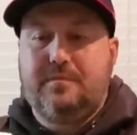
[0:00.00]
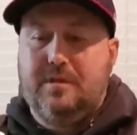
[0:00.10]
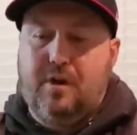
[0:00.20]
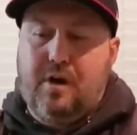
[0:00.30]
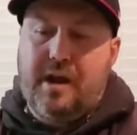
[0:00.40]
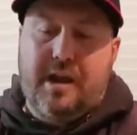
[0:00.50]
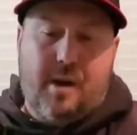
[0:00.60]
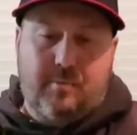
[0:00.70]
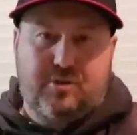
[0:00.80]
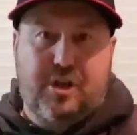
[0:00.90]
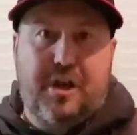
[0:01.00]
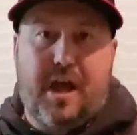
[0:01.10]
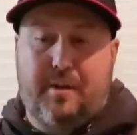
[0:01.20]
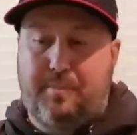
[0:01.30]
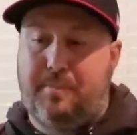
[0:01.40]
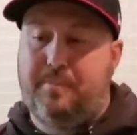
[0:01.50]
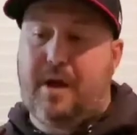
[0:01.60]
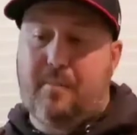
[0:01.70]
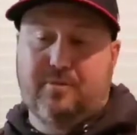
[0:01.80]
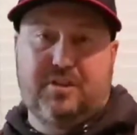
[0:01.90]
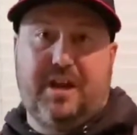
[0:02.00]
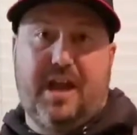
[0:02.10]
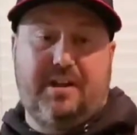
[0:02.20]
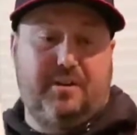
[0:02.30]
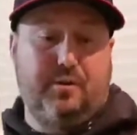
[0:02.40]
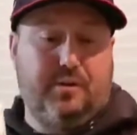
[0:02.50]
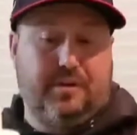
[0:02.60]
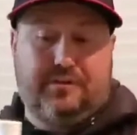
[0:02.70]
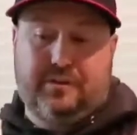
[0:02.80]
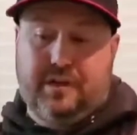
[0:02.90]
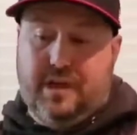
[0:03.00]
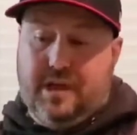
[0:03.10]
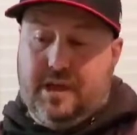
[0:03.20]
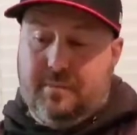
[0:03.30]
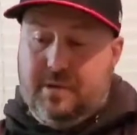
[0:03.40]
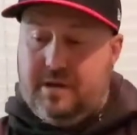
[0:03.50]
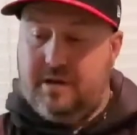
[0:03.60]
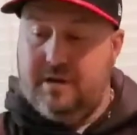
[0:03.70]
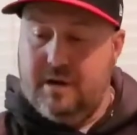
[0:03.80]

All right, and I'm going to show you how to do this in a minute.